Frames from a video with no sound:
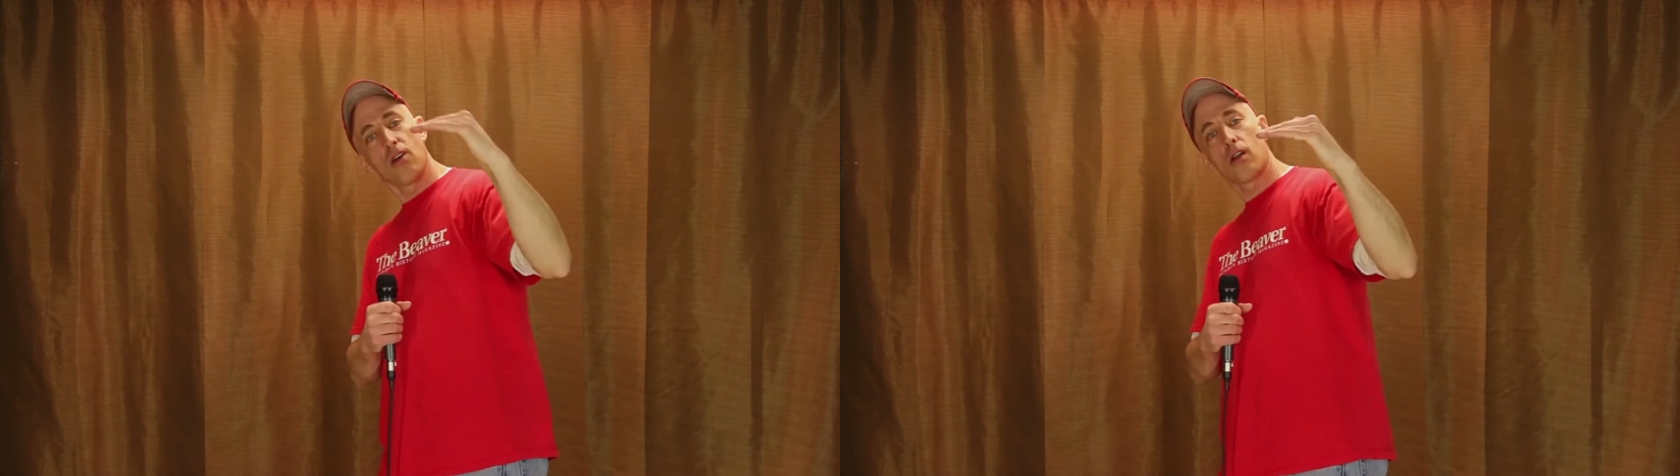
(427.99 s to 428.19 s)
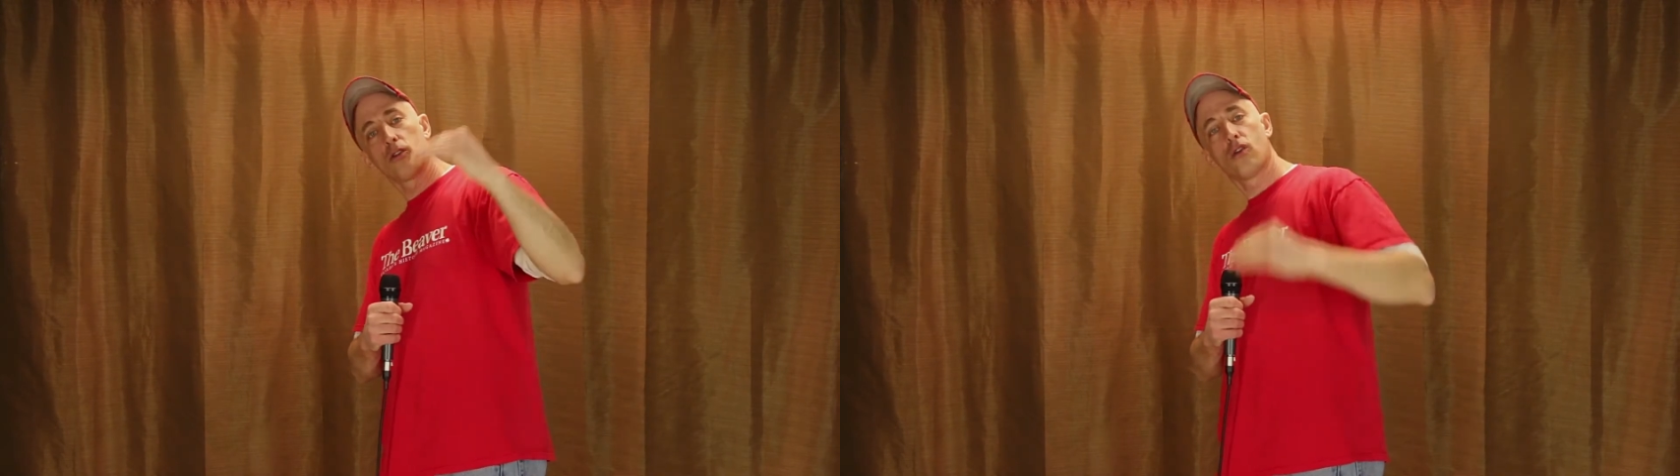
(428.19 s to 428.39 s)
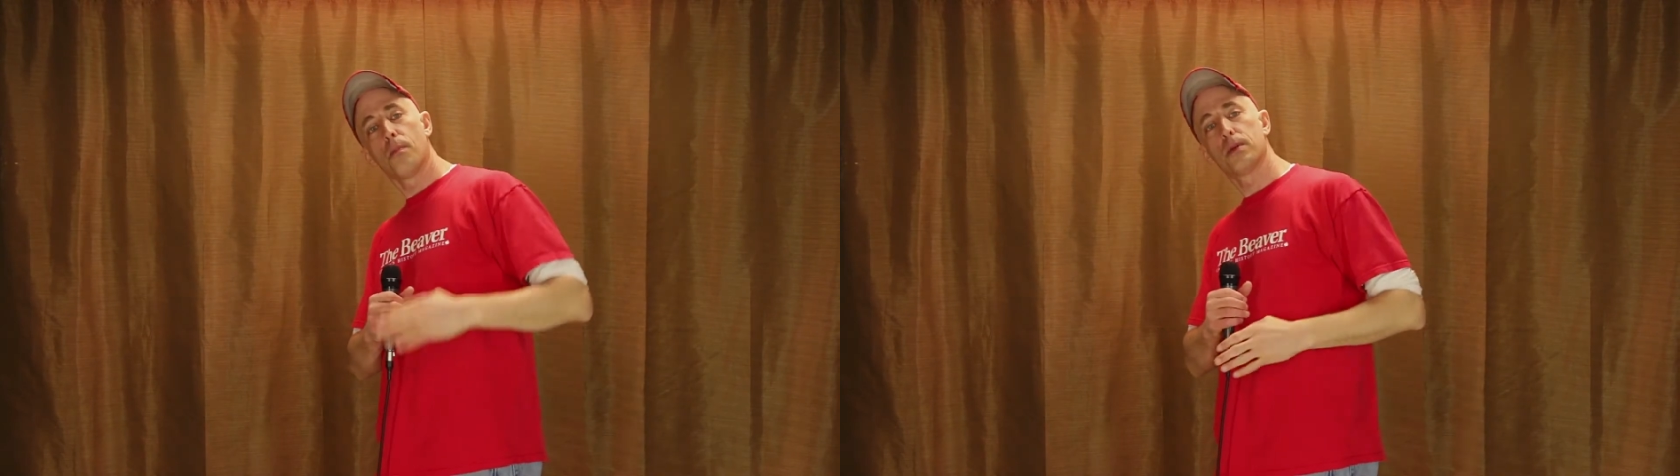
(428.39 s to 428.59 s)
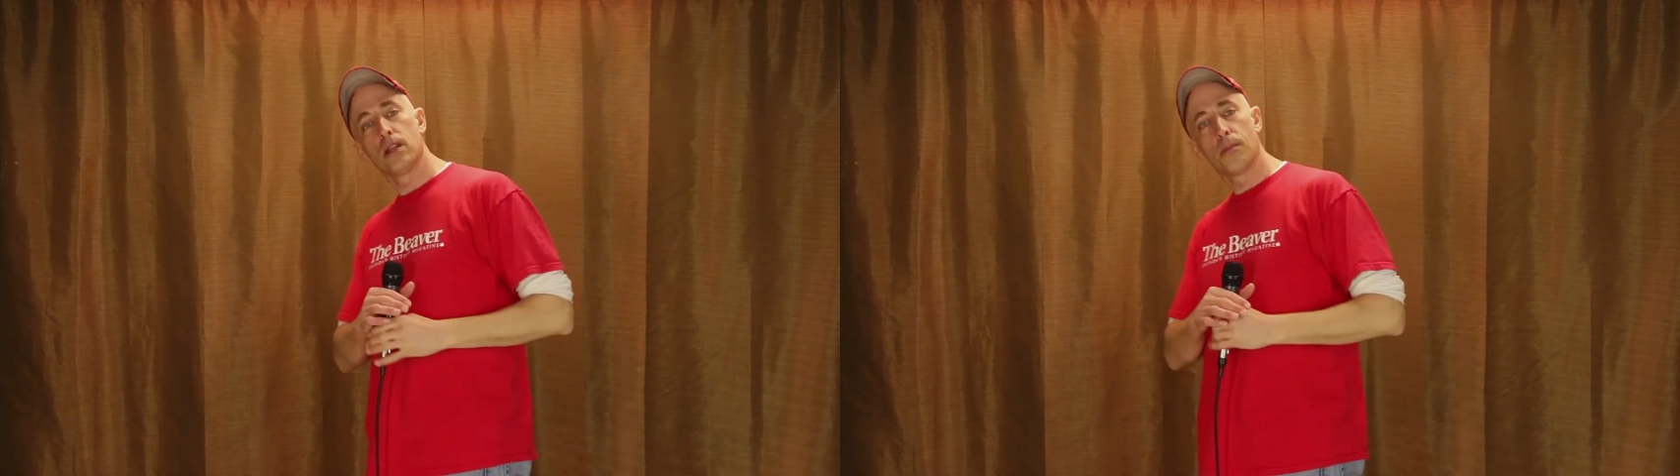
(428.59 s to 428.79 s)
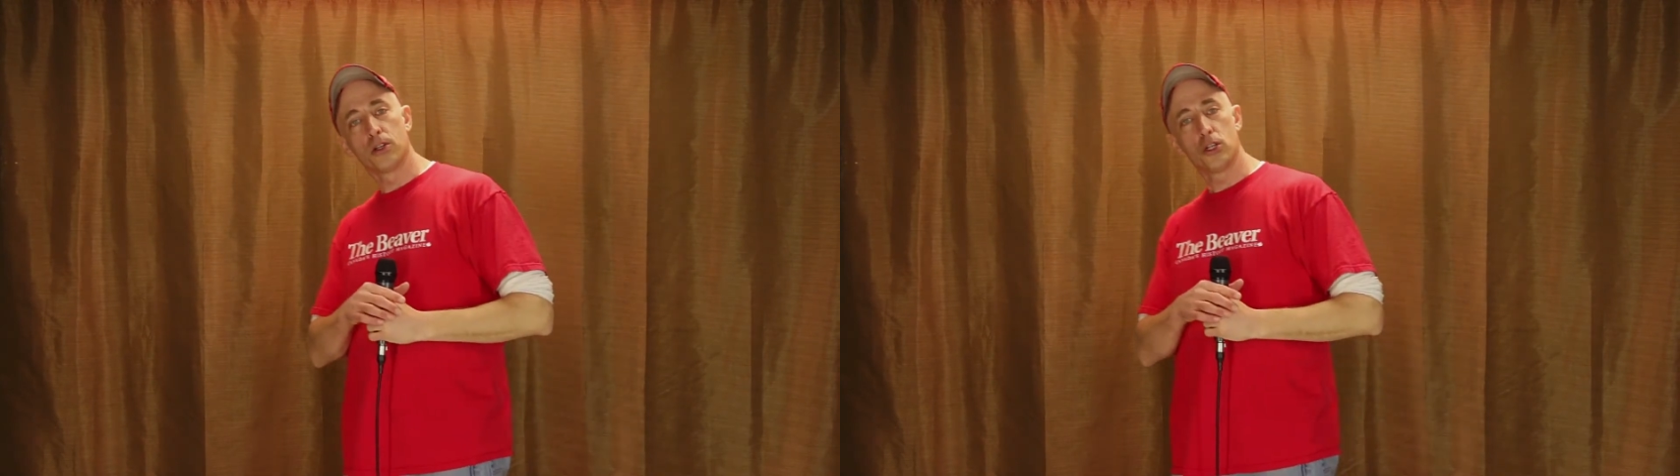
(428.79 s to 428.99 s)
Donald Trump is
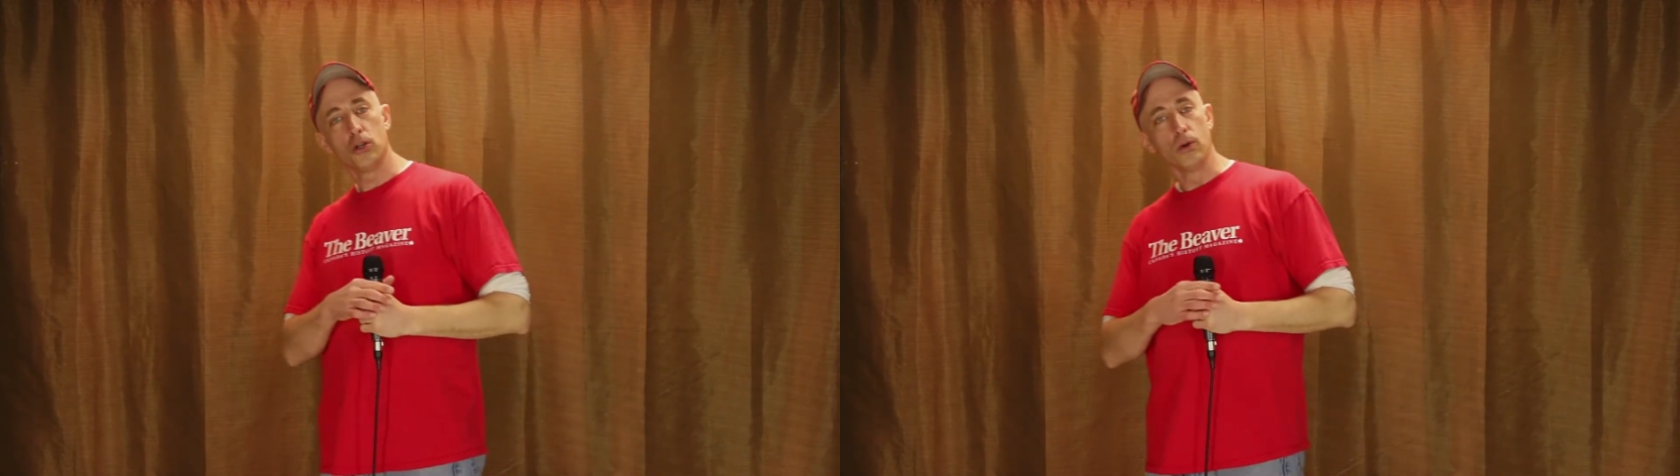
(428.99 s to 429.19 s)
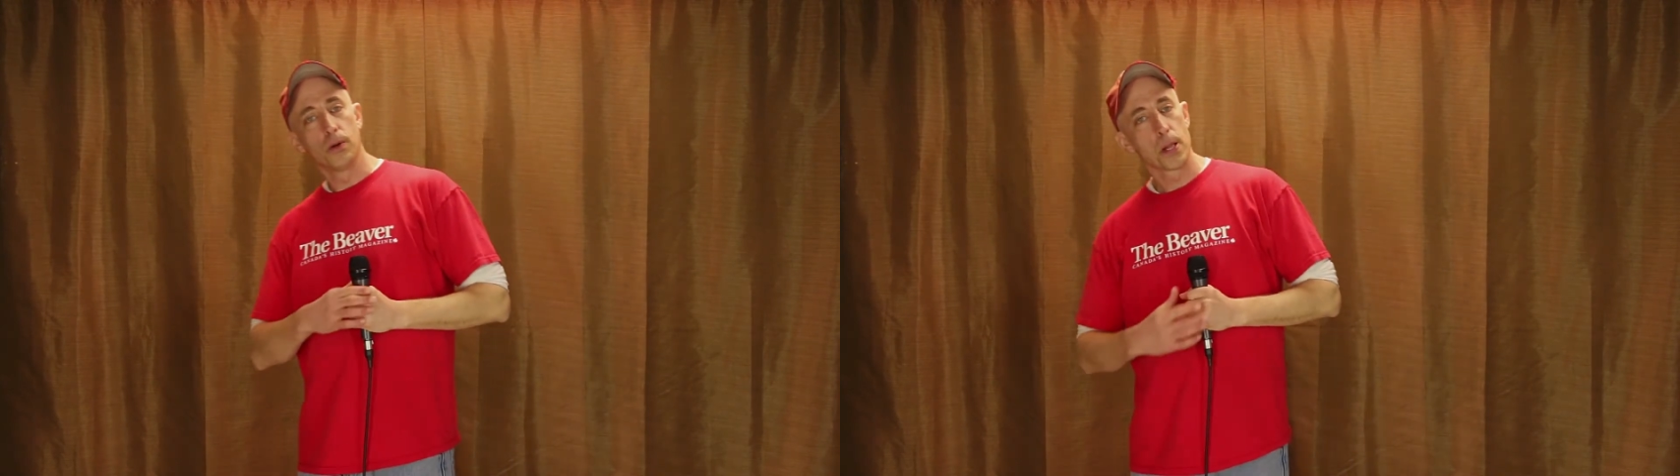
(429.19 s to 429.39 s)
number two.